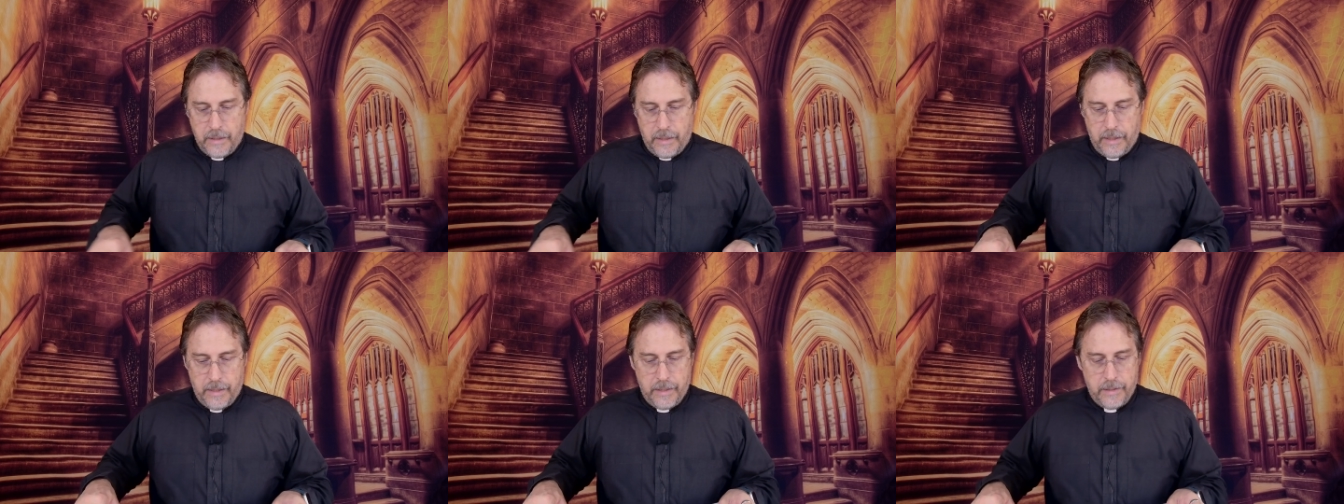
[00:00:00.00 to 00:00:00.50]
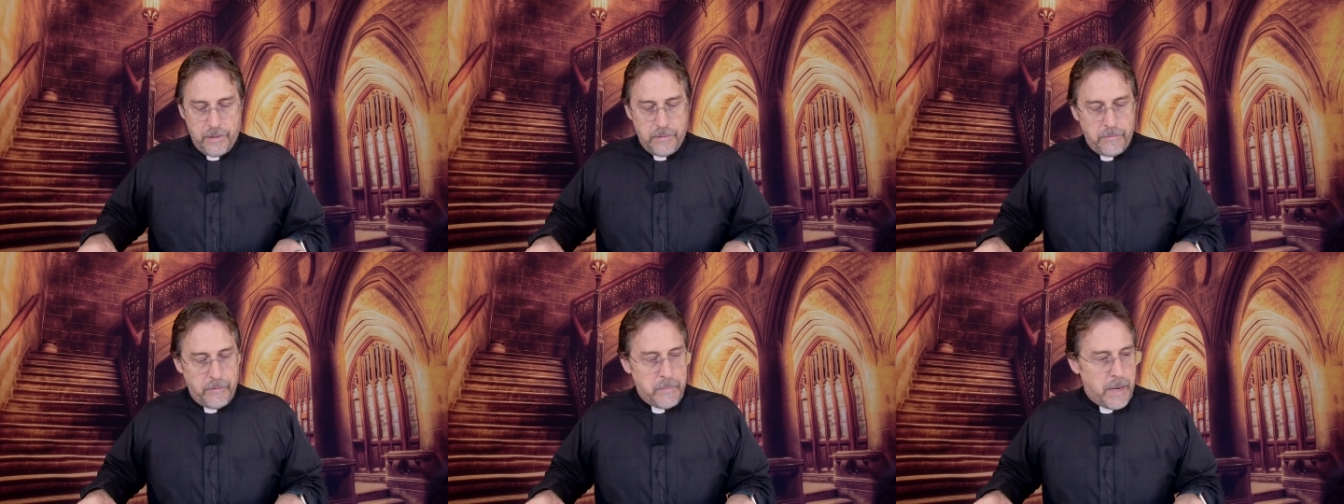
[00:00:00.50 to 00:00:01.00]

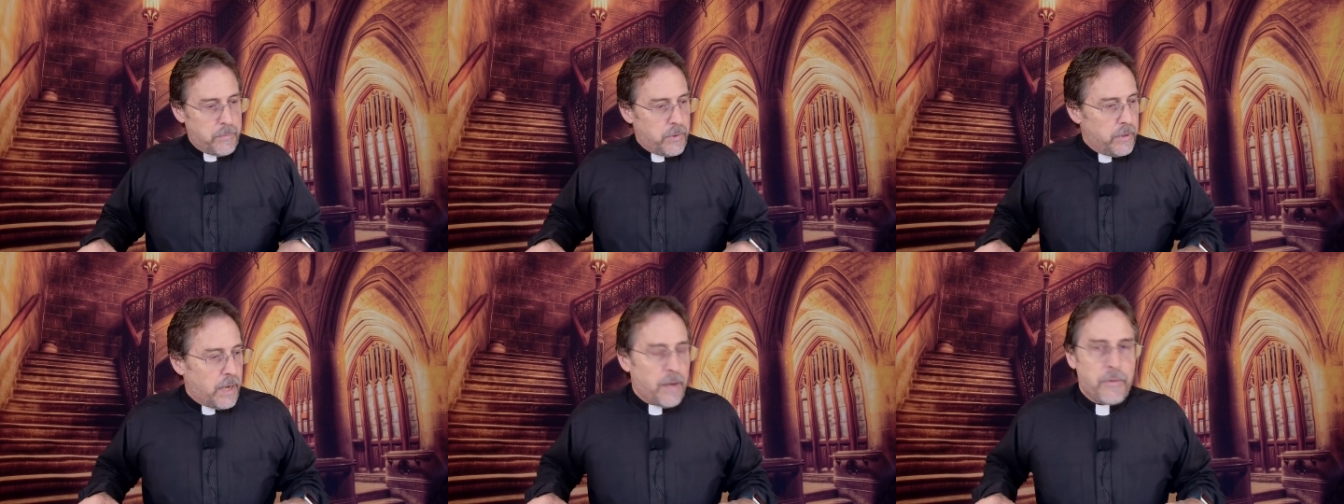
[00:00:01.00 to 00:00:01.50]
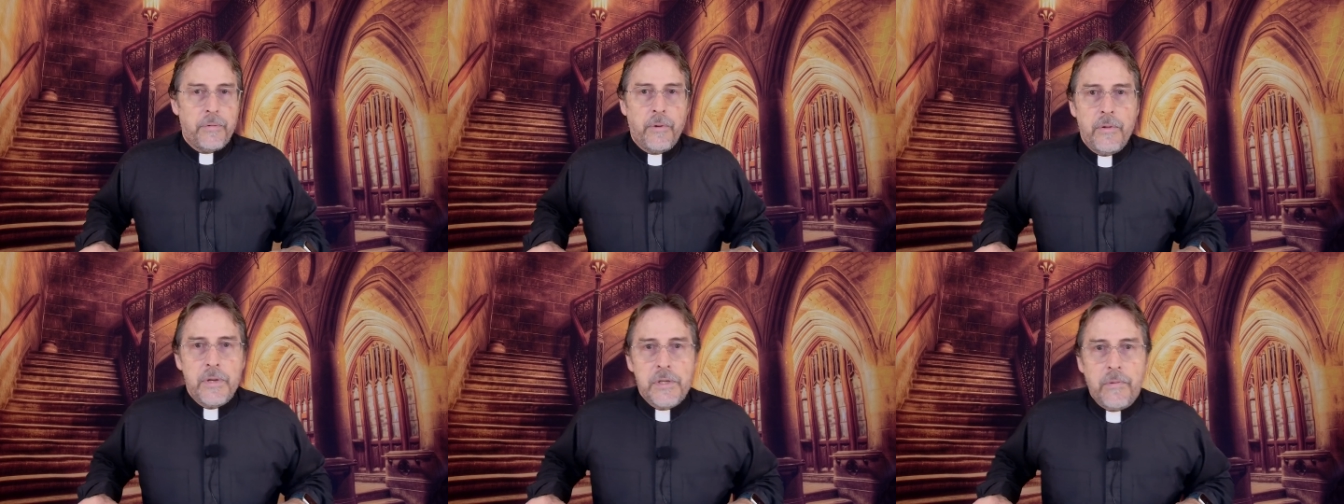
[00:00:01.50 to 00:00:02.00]
And remember, I'll
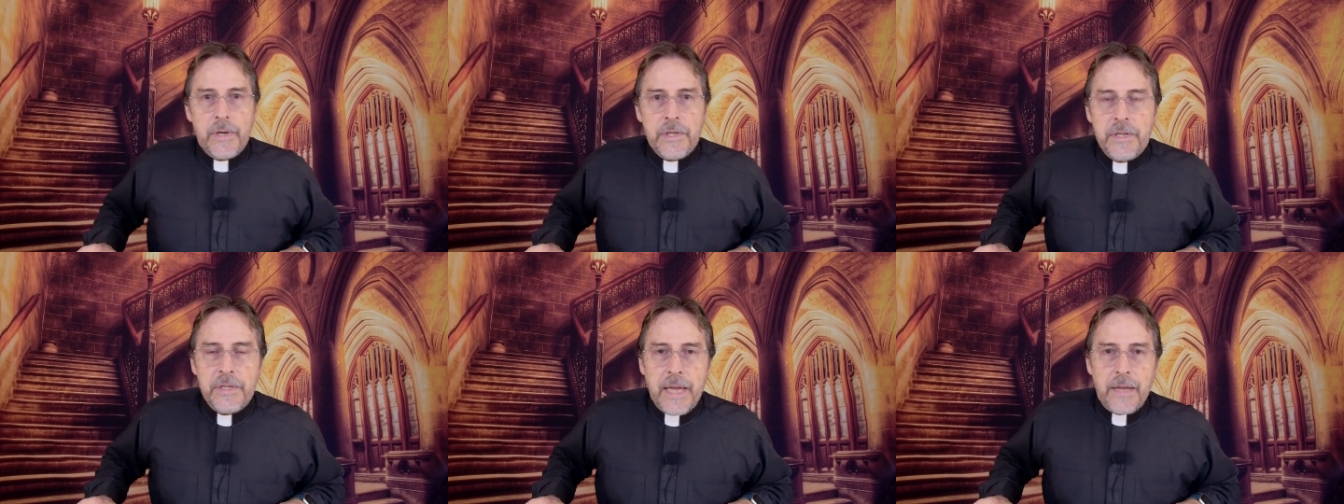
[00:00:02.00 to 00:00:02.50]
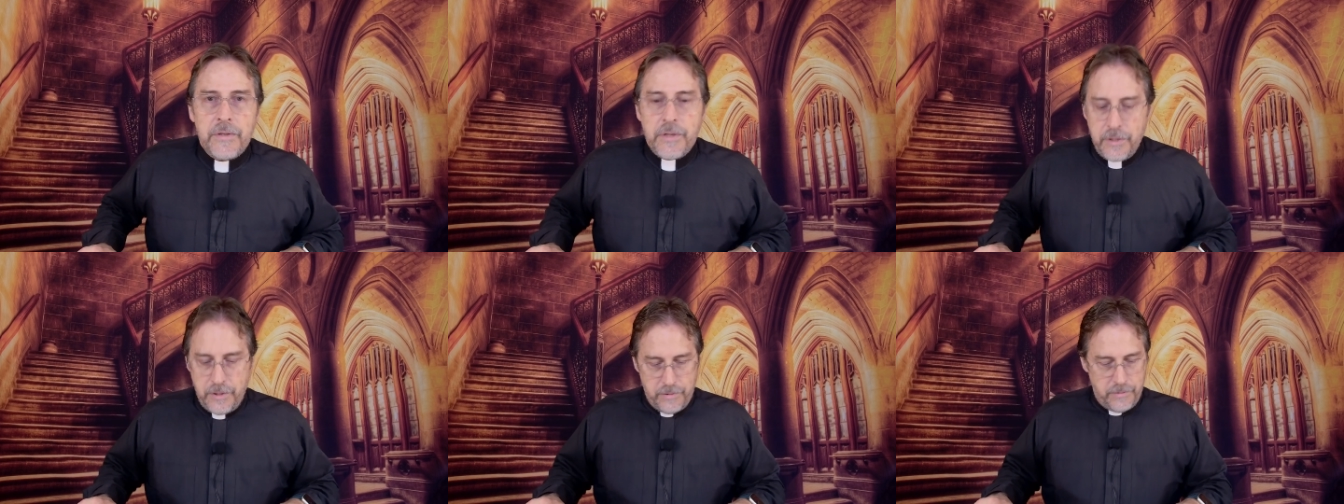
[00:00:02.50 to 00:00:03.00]
throw these questions out
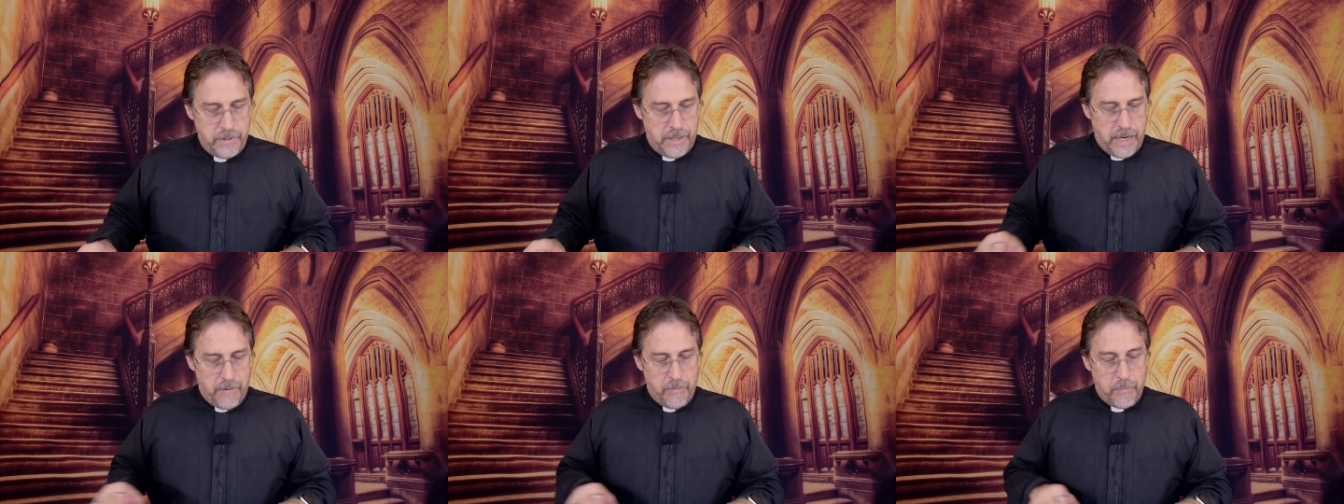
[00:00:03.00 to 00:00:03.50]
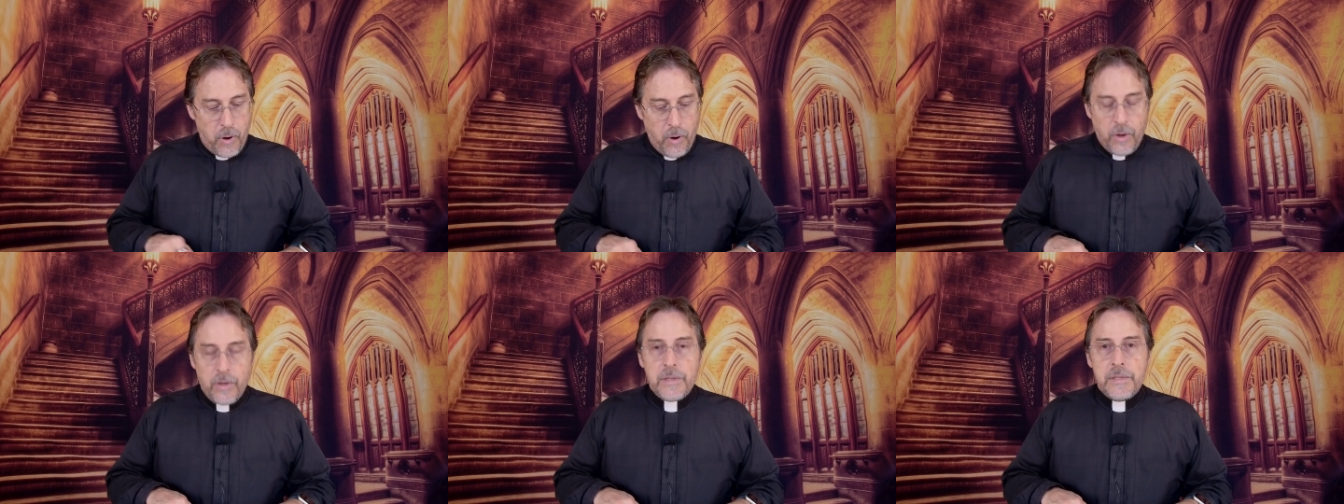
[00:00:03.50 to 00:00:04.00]
to you and I will
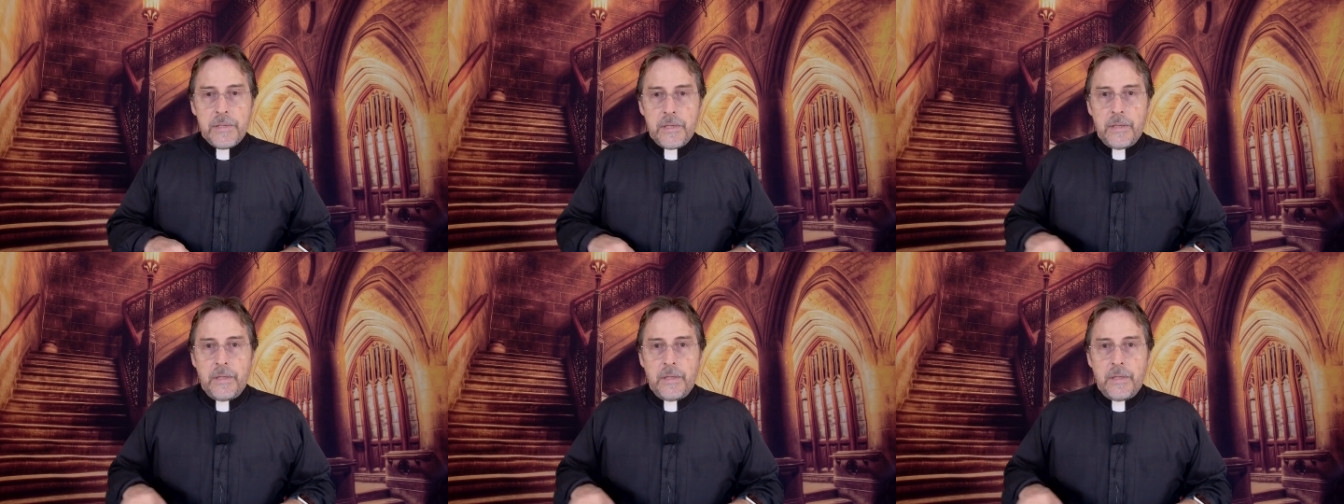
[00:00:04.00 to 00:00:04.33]
pause.